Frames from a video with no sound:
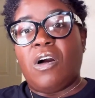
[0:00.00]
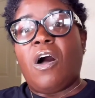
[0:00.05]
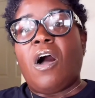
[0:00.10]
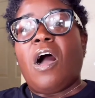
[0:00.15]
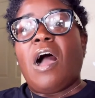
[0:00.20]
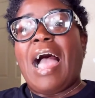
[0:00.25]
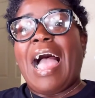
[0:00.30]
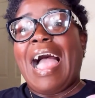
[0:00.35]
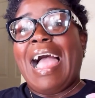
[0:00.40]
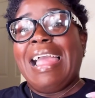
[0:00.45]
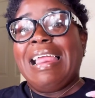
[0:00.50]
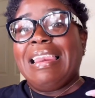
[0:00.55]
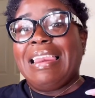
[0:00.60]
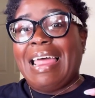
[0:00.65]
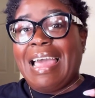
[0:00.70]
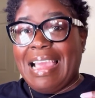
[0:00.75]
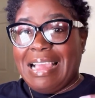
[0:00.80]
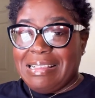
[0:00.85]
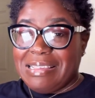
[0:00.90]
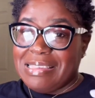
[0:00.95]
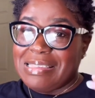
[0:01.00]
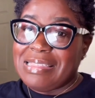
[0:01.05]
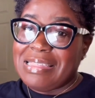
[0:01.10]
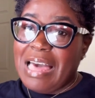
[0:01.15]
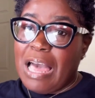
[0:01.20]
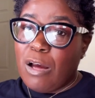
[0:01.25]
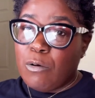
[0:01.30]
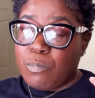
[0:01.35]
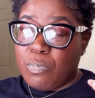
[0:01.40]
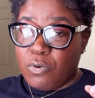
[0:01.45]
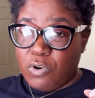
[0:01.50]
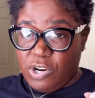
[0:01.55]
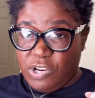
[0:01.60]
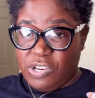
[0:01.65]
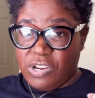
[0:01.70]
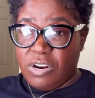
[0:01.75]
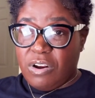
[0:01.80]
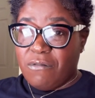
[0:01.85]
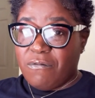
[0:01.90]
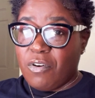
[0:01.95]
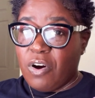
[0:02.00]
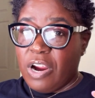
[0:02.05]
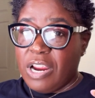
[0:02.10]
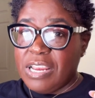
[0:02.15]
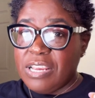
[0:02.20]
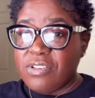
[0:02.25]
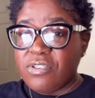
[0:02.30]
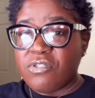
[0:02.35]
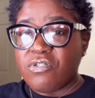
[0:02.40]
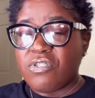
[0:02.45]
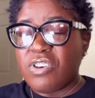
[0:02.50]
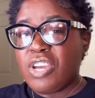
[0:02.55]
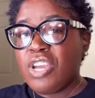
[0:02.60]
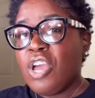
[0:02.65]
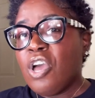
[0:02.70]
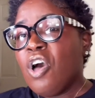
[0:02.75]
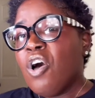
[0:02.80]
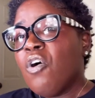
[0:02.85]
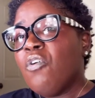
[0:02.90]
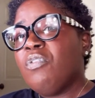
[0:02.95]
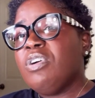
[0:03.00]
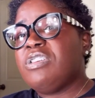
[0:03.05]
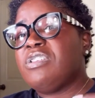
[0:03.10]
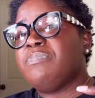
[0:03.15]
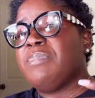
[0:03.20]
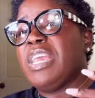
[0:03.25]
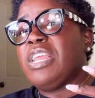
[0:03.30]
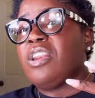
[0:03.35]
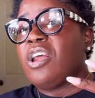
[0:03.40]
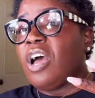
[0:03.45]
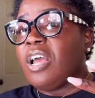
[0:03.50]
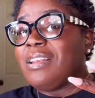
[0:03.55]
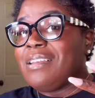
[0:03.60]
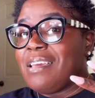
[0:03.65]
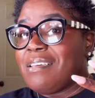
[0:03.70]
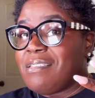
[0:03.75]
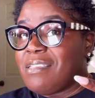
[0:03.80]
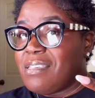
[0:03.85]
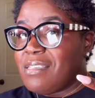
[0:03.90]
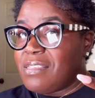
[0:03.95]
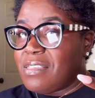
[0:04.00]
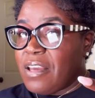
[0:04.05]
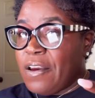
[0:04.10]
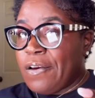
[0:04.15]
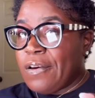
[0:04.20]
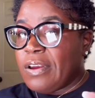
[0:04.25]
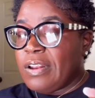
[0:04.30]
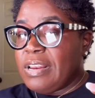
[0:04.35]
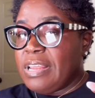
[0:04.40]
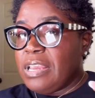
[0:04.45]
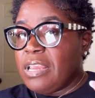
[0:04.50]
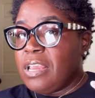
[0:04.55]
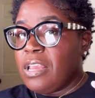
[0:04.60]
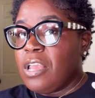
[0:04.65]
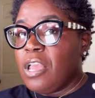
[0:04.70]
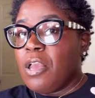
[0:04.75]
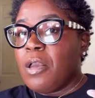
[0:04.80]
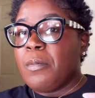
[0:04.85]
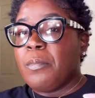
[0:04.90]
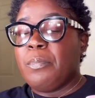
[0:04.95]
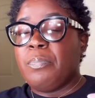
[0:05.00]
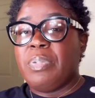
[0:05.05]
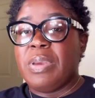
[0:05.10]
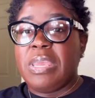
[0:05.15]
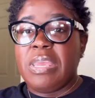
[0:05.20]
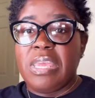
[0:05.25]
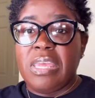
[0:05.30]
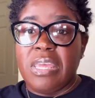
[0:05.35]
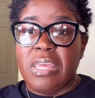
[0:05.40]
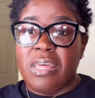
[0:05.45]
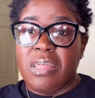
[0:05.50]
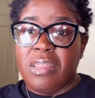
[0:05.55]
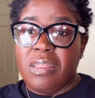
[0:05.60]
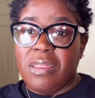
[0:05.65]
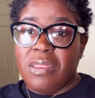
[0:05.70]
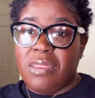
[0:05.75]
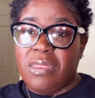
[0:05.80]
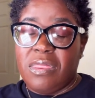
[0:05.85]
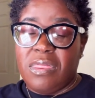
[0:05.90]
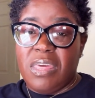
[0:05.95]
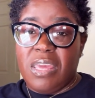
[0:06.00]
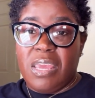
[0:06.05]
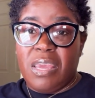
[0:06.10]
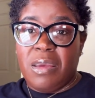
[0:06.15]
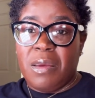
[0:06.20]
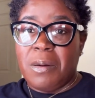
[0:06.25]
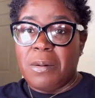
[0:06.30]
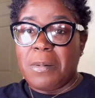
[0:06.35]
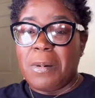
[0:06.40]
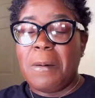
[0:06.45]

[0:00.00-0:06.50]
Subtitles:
highlights that portion of our history, which may not necessarily be the